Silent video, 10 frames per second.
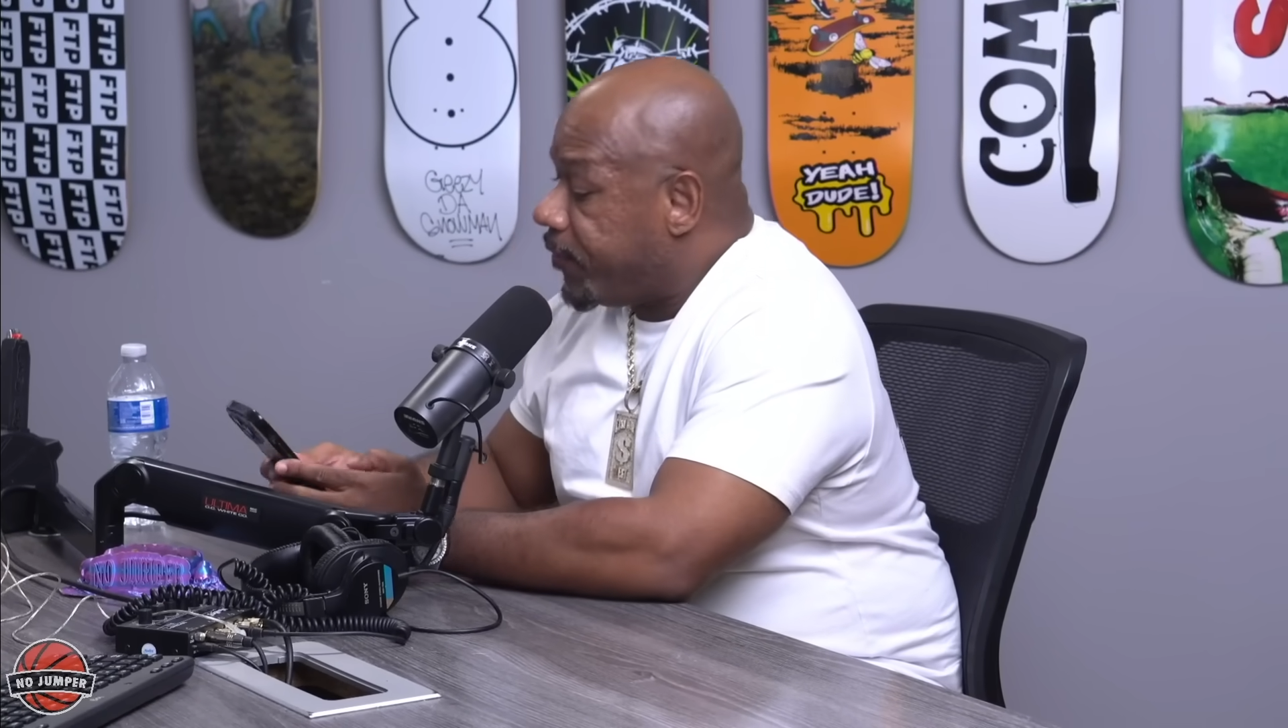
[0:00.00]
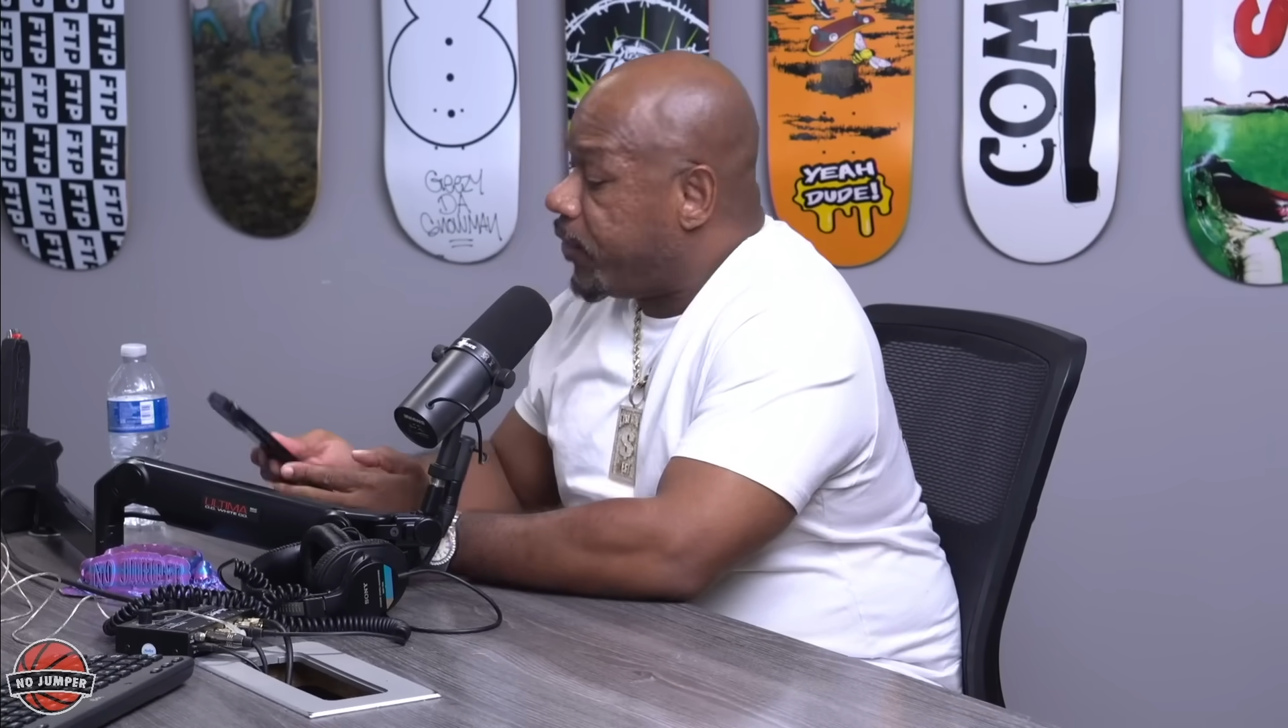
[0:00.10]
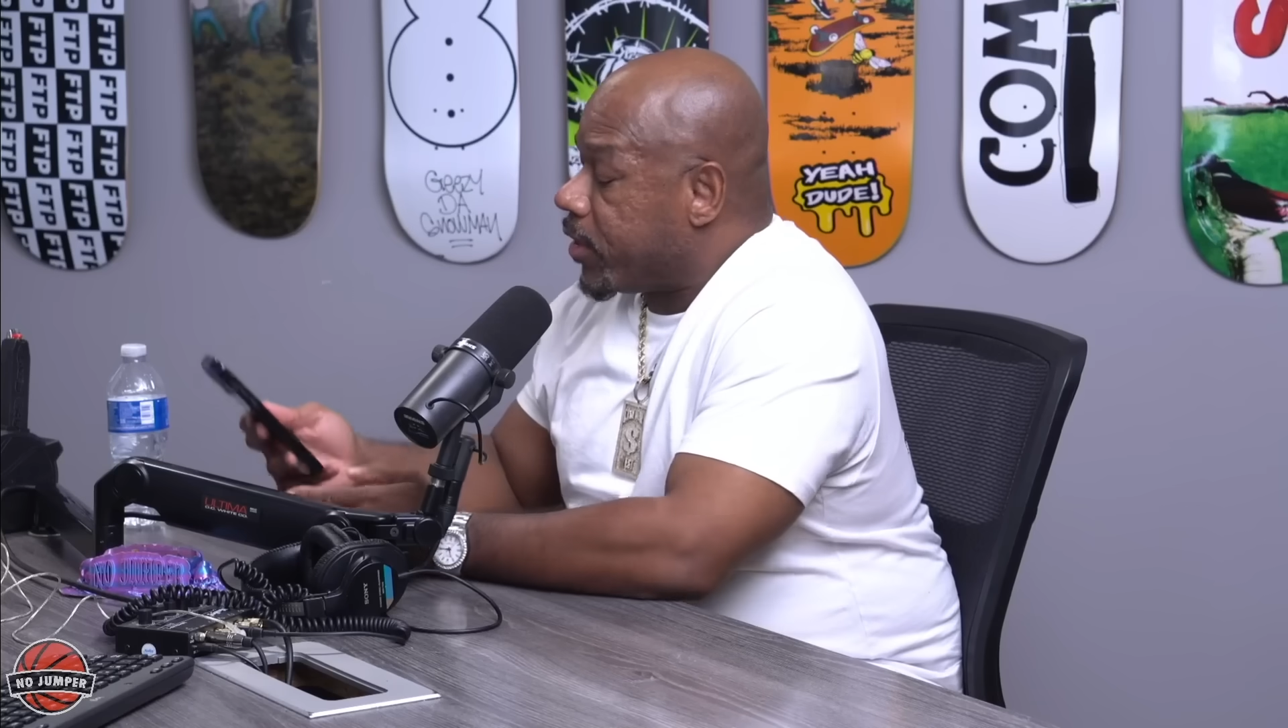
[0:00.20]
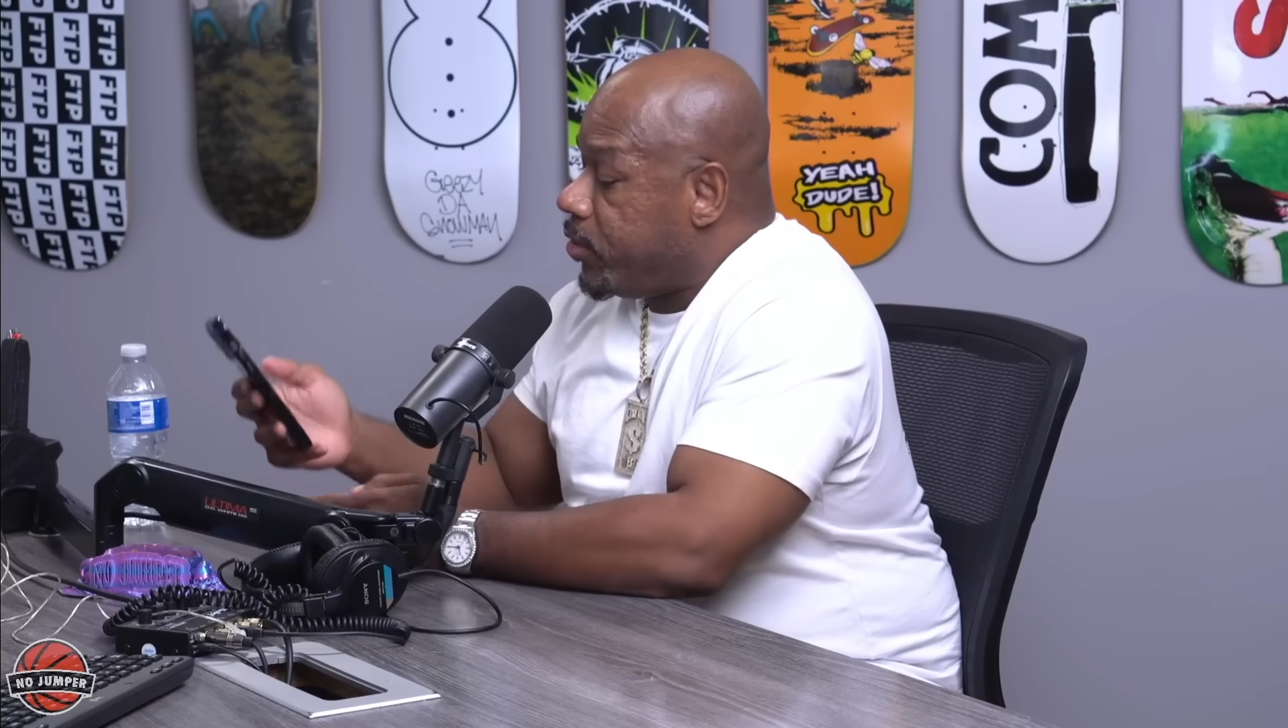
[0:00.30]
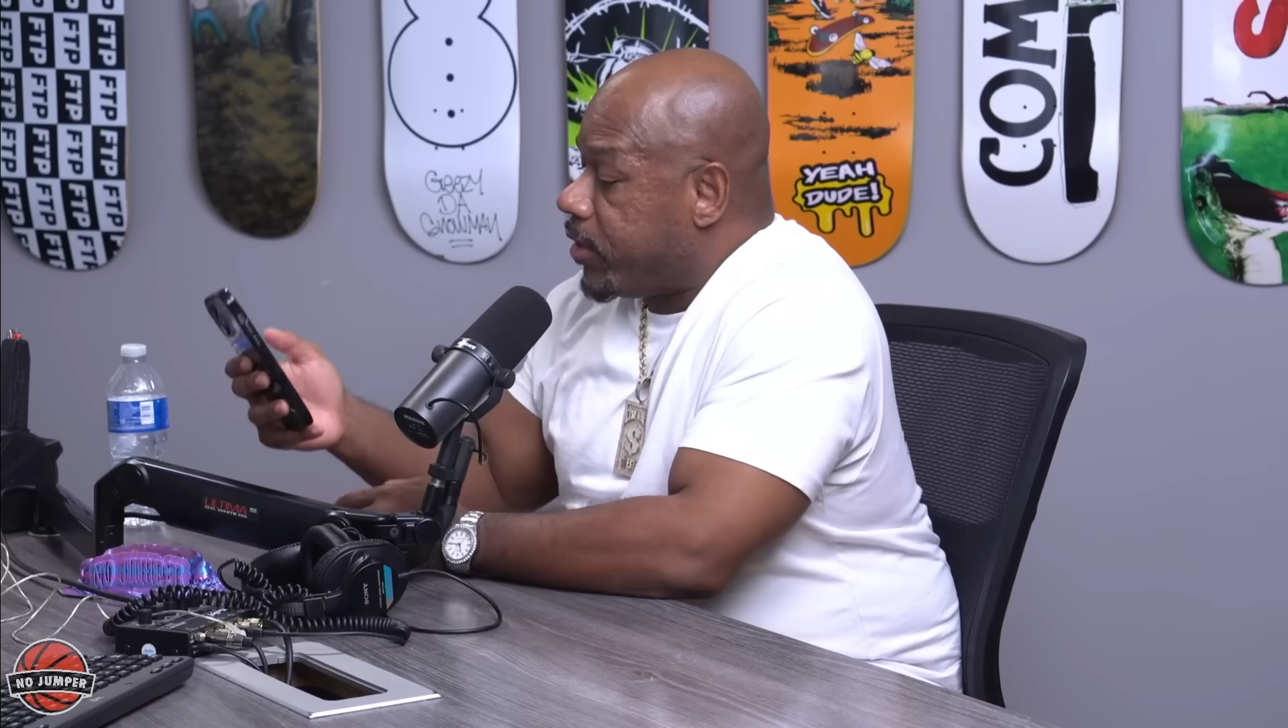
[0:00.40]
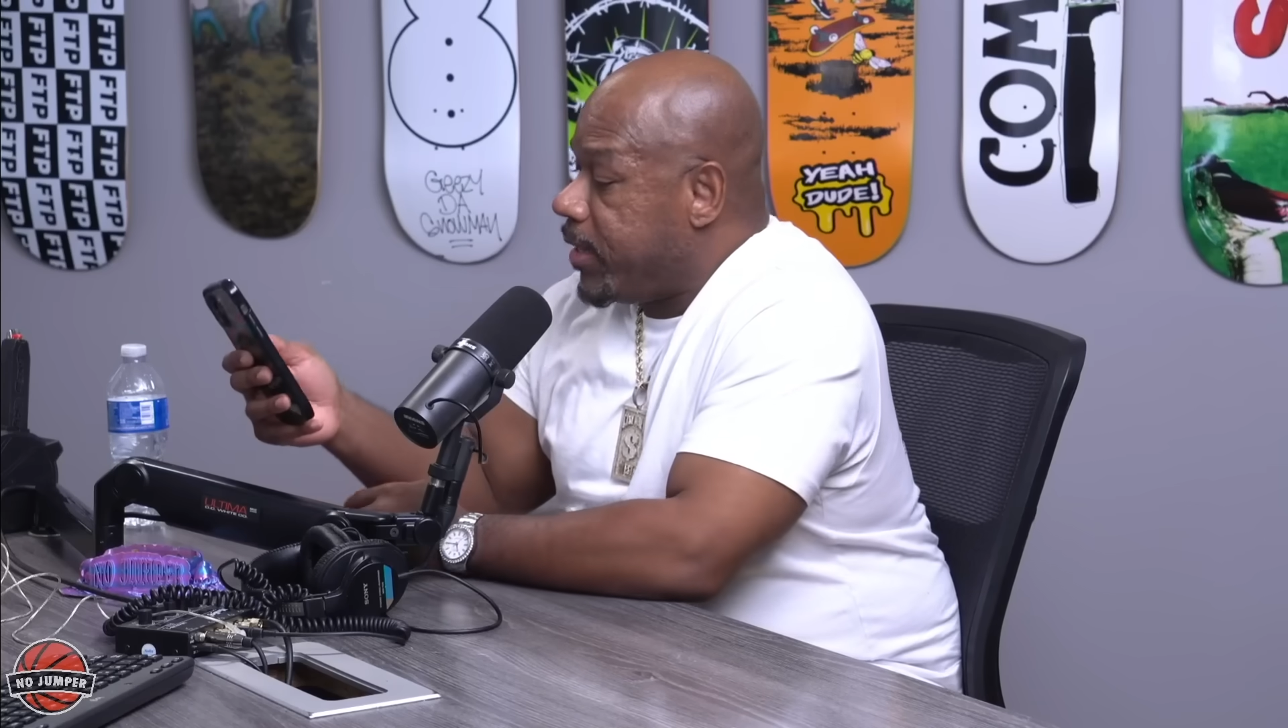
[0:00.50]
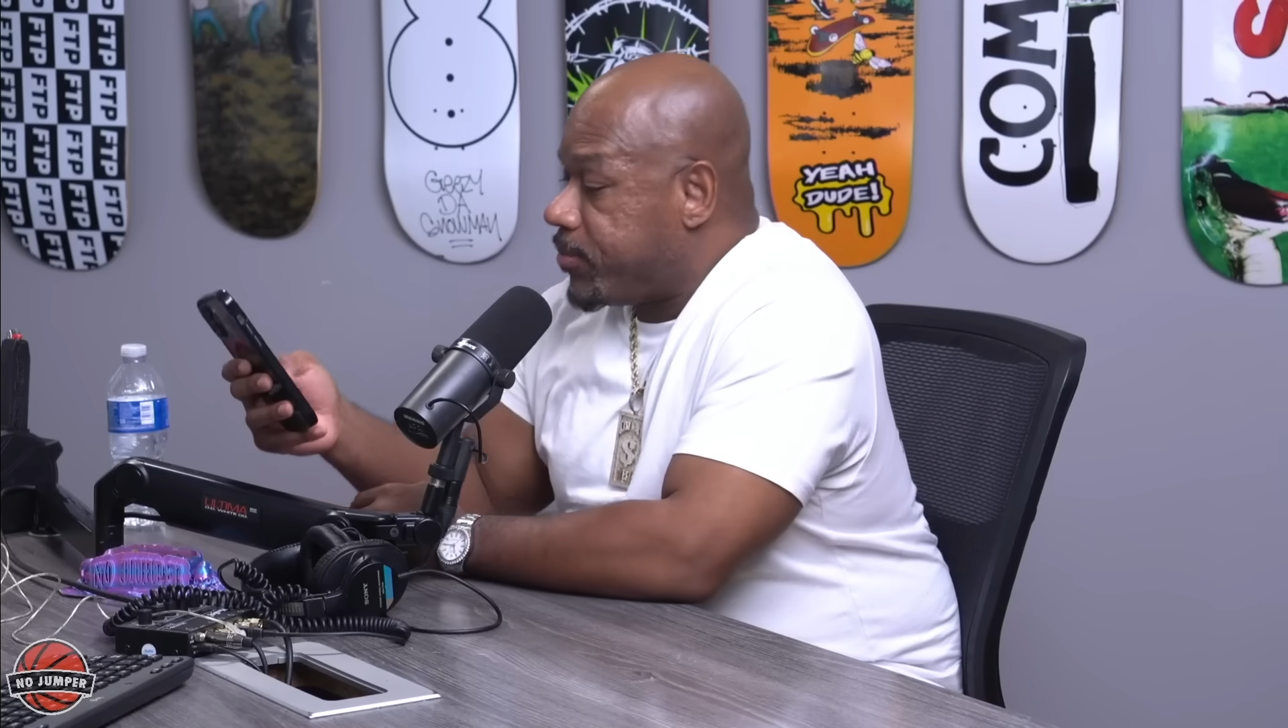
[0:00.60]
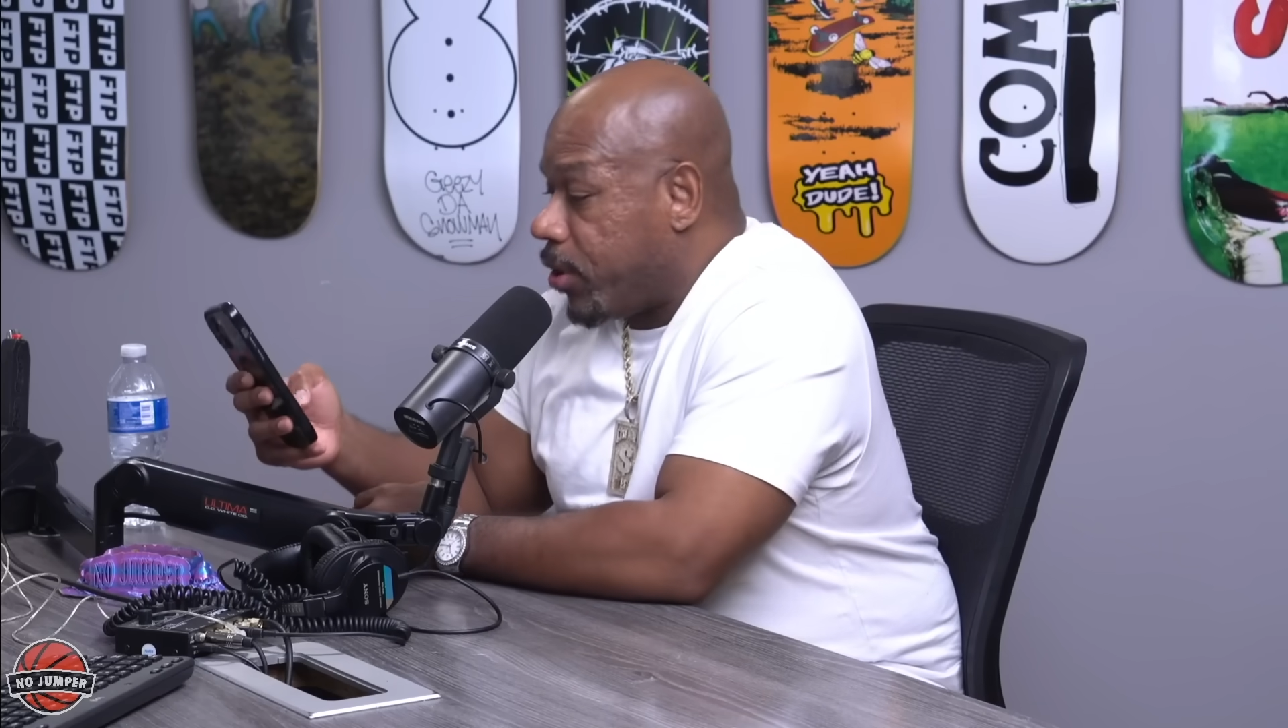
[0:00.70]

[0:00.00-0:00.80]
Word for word: you keep